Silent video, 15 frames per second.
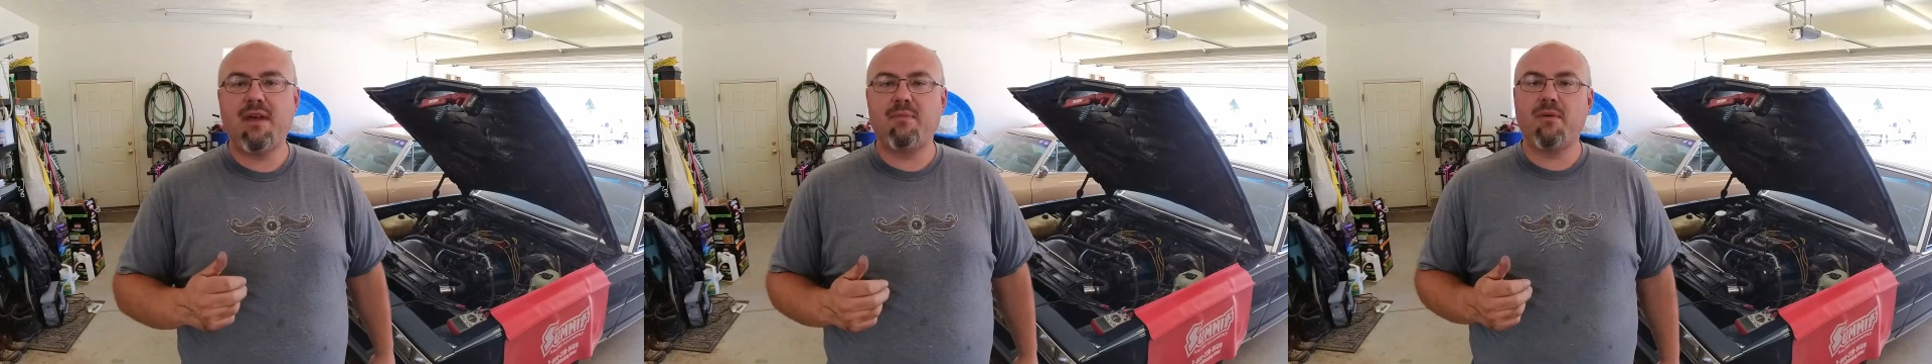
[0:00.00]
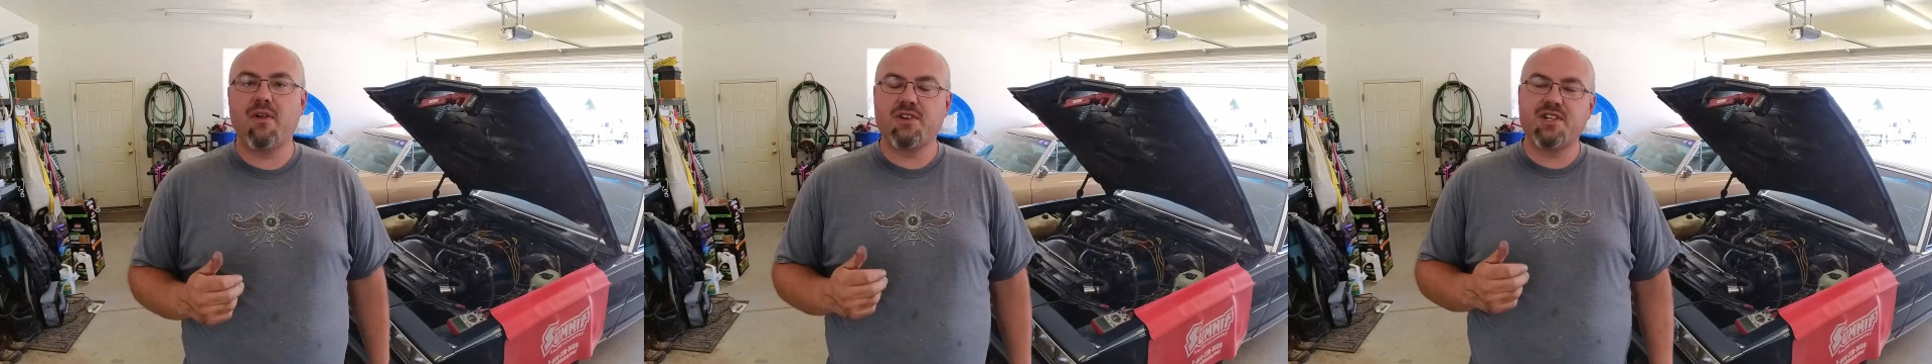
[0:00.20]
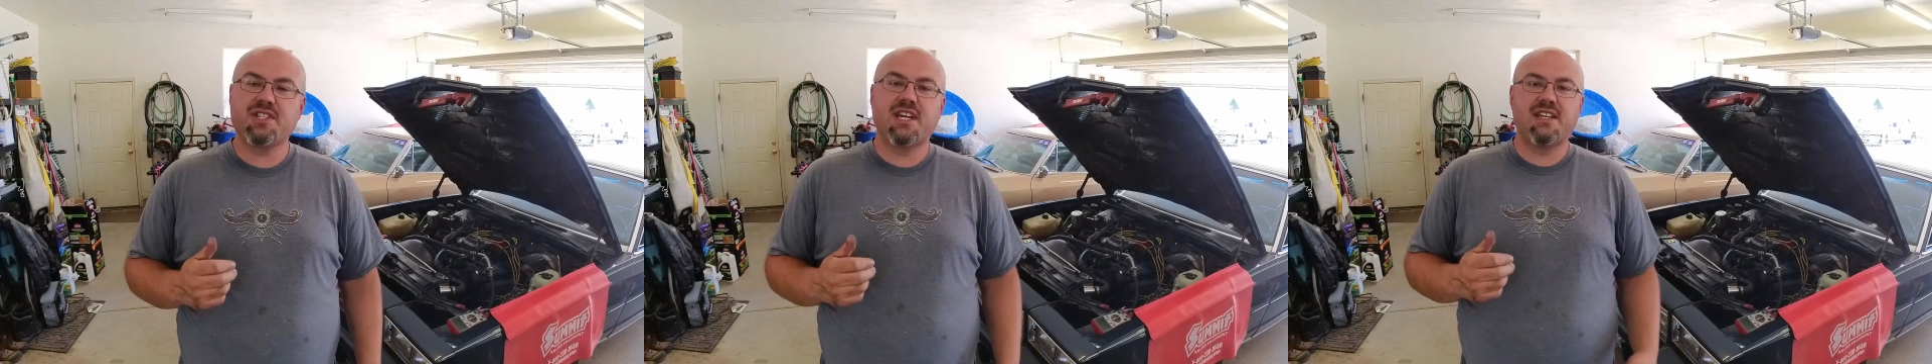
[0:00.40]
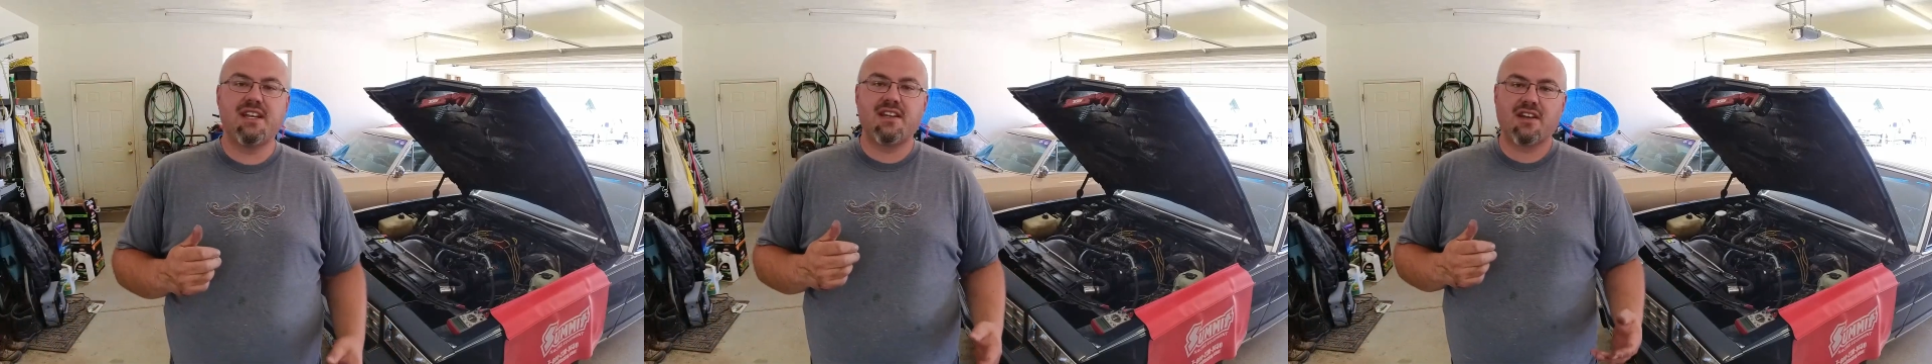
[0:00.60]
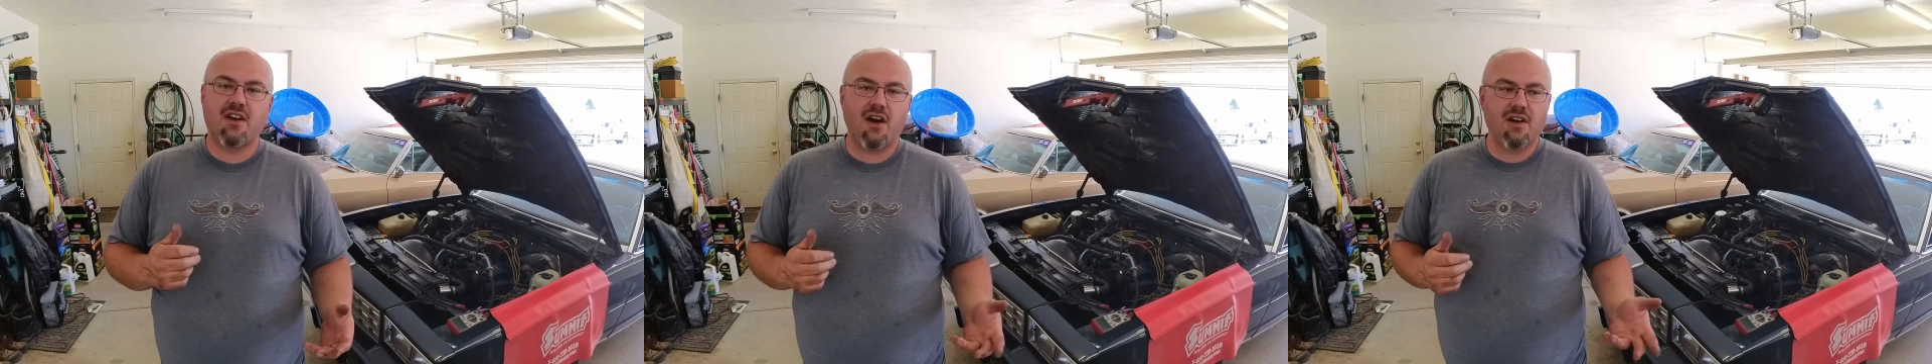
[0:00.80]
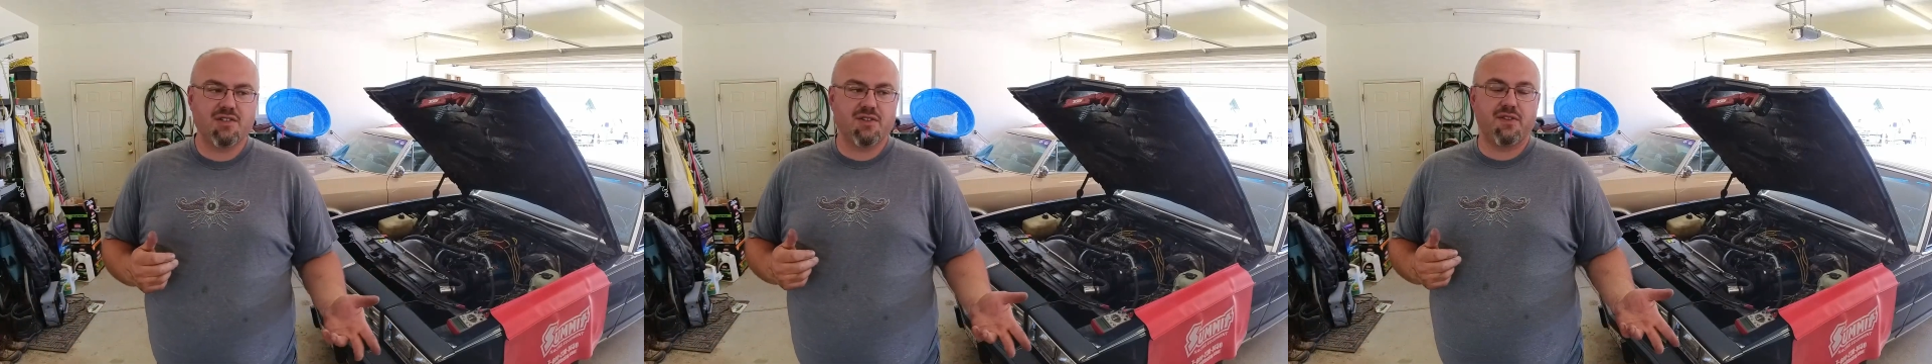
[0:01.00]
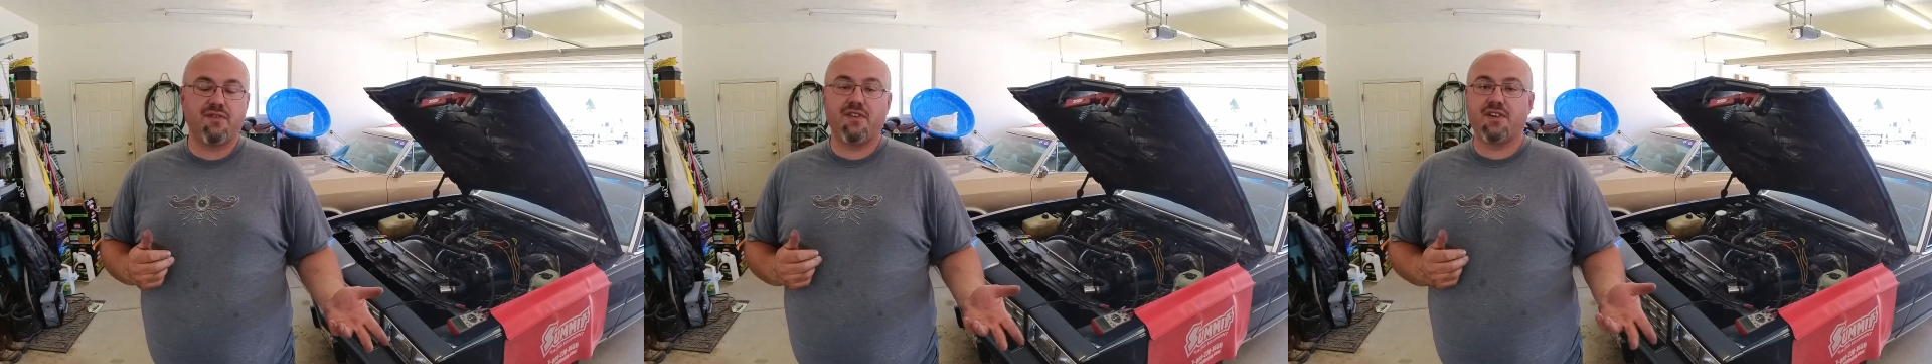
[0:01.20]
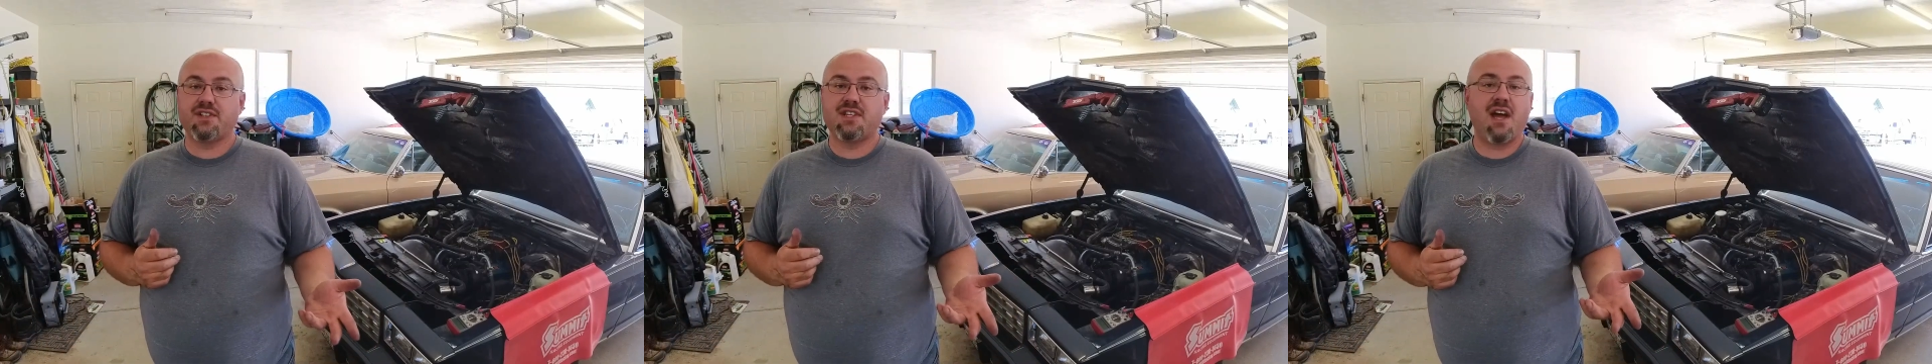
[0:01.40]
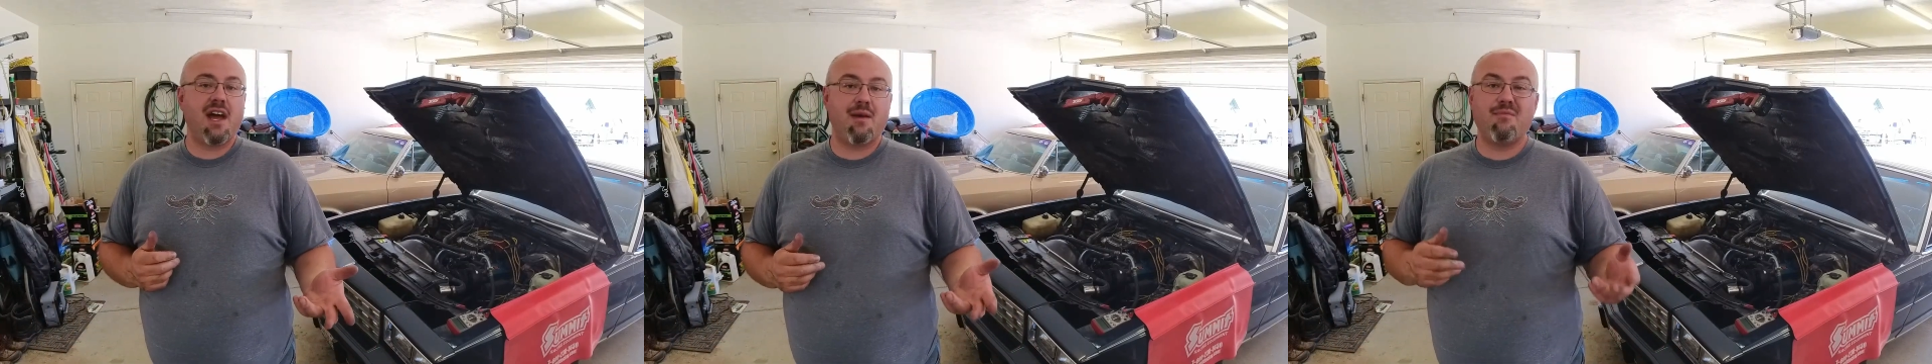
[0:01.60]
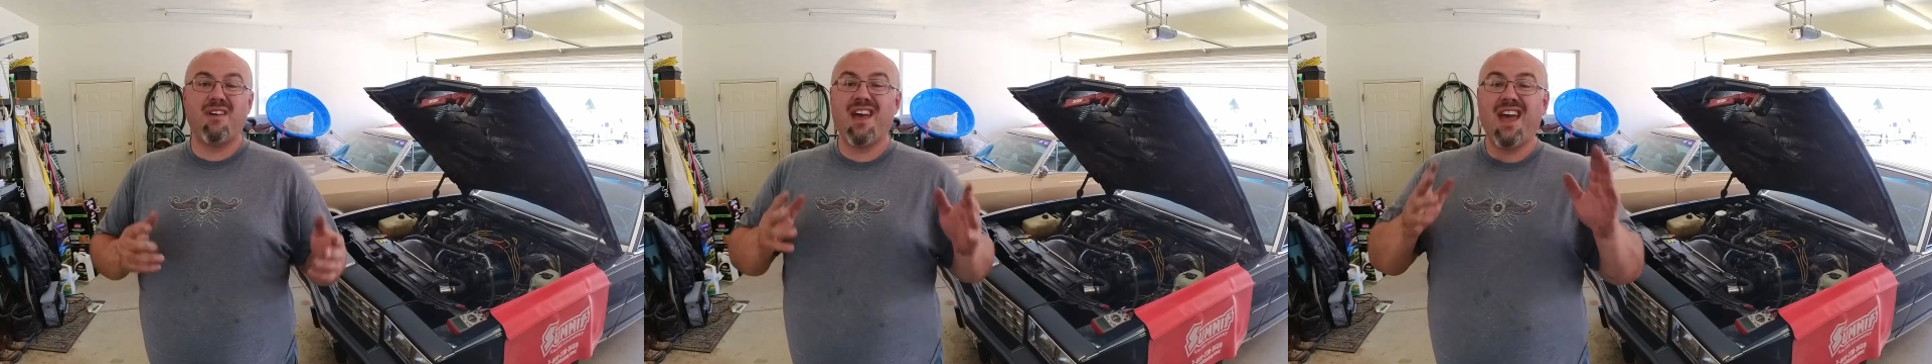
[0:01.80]
people are just getting into cars for the first
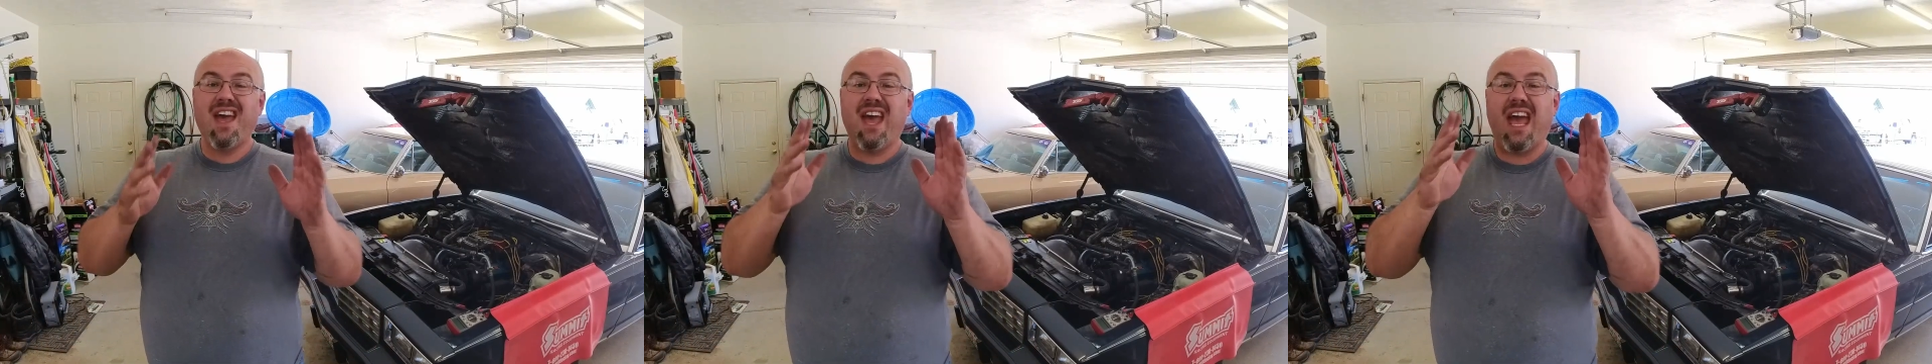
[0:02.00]
time,